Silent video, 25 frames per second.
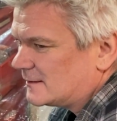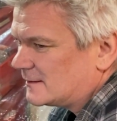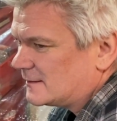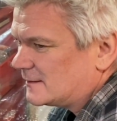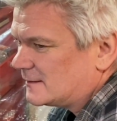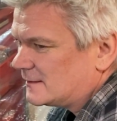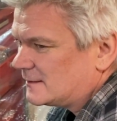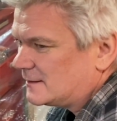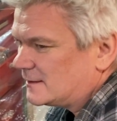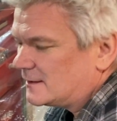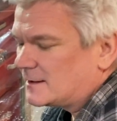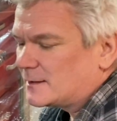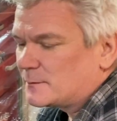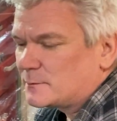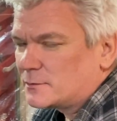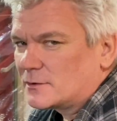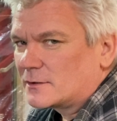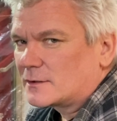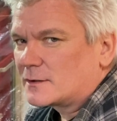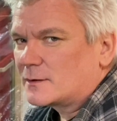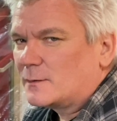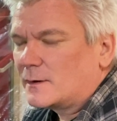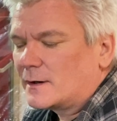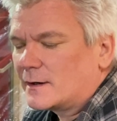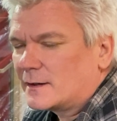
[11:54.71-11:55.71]
And I
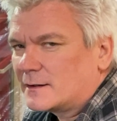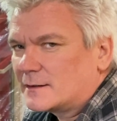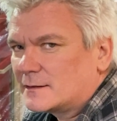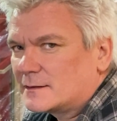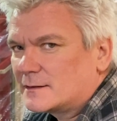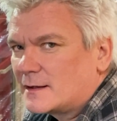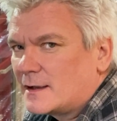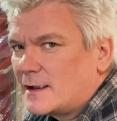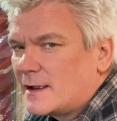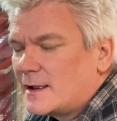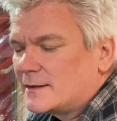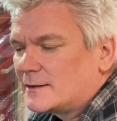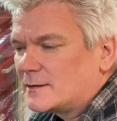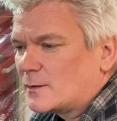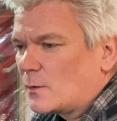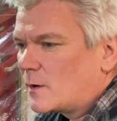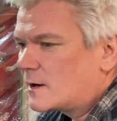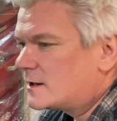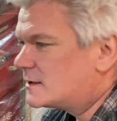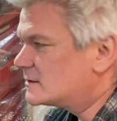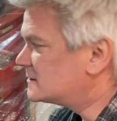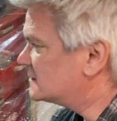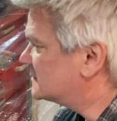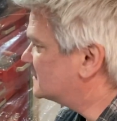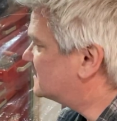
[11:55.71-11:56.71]
broke a wire. The
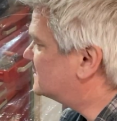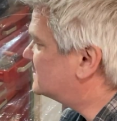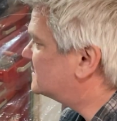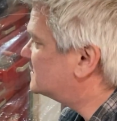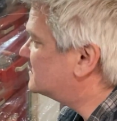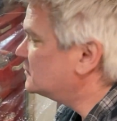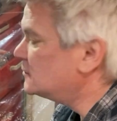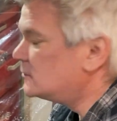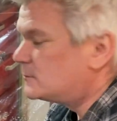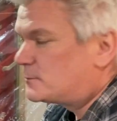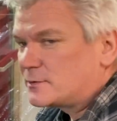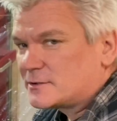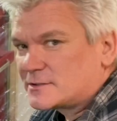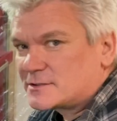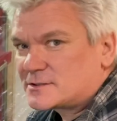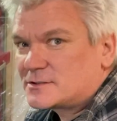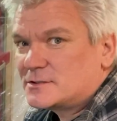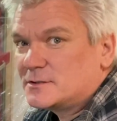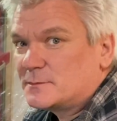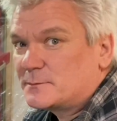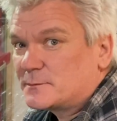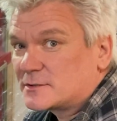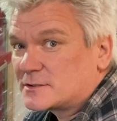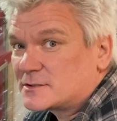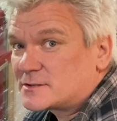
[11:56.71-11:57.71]
wires are super,
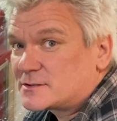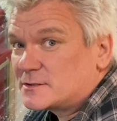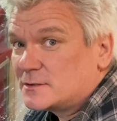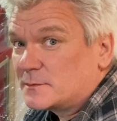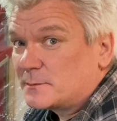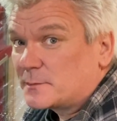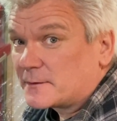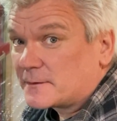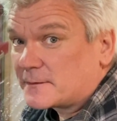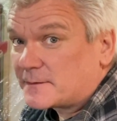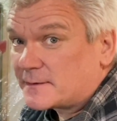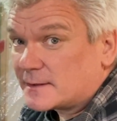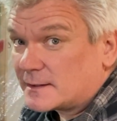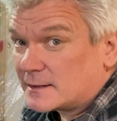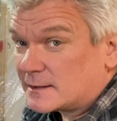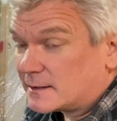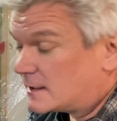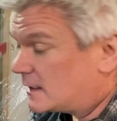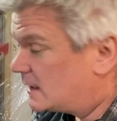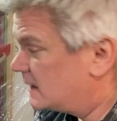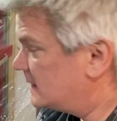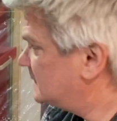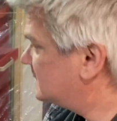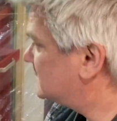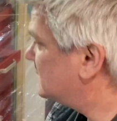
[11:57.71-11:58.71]
super, super thin,
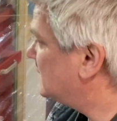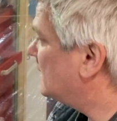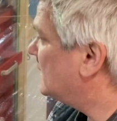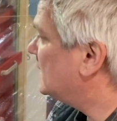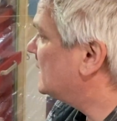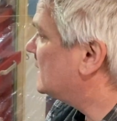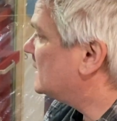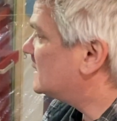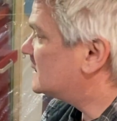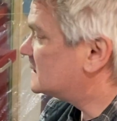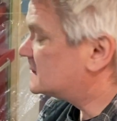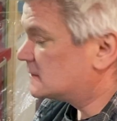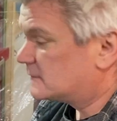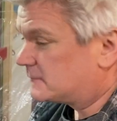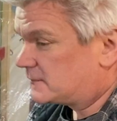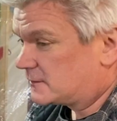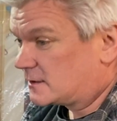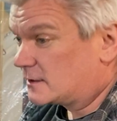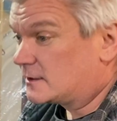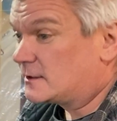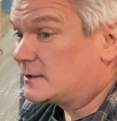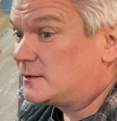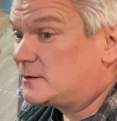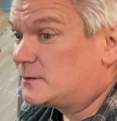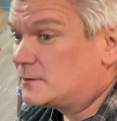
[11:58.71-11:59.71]
guys. So if you're
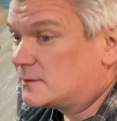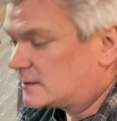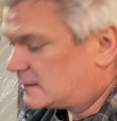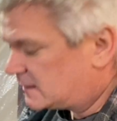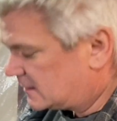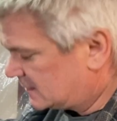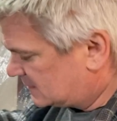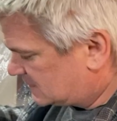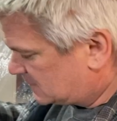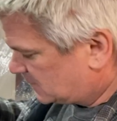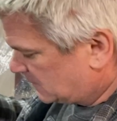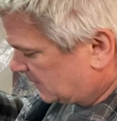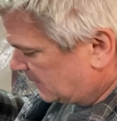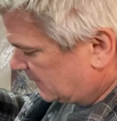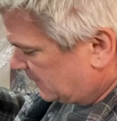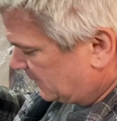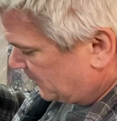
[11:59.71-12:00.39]
going to do it this way.